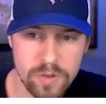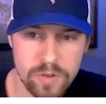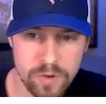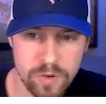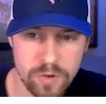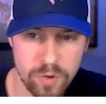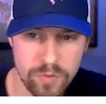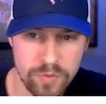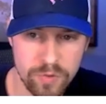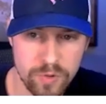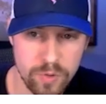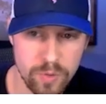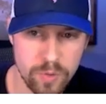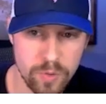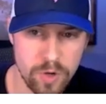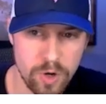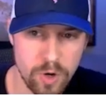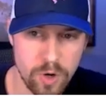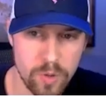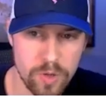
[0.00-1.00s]
So if
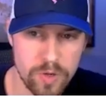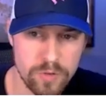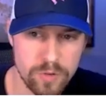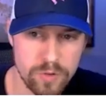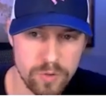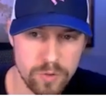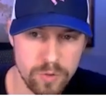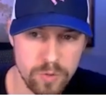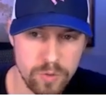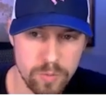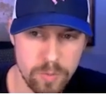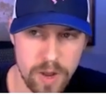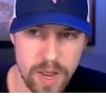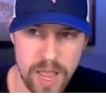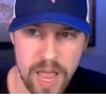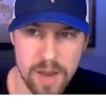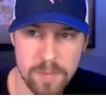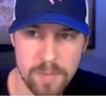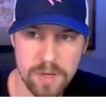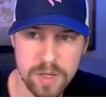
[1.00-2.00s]
you go into my
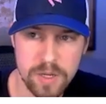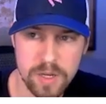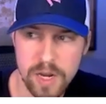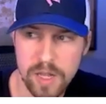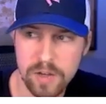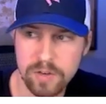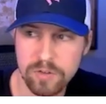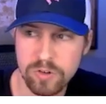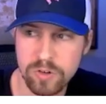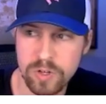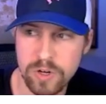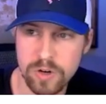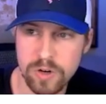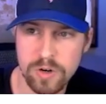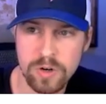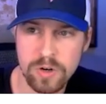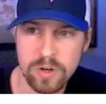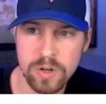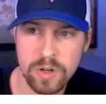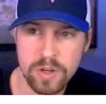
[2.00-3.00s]
admin connection
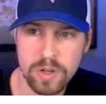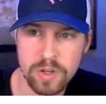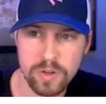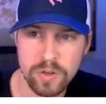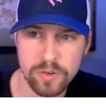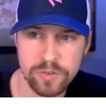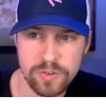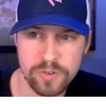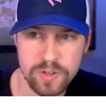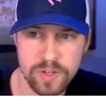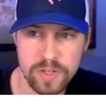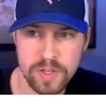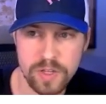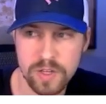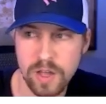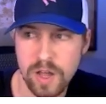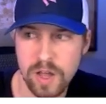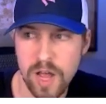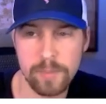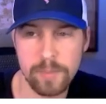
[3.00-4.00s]
here, you'll
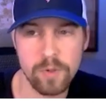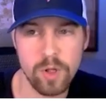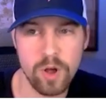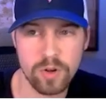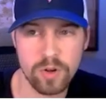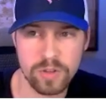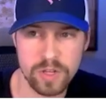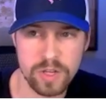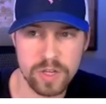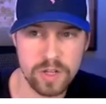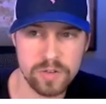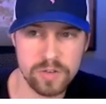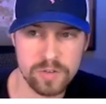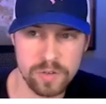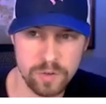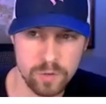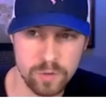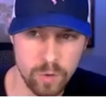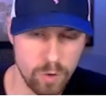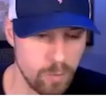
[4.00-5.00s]
see I'm logged in as
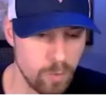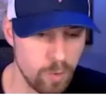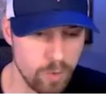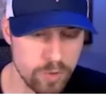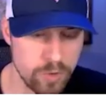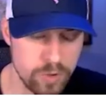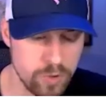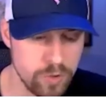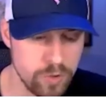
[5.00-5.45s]
a normal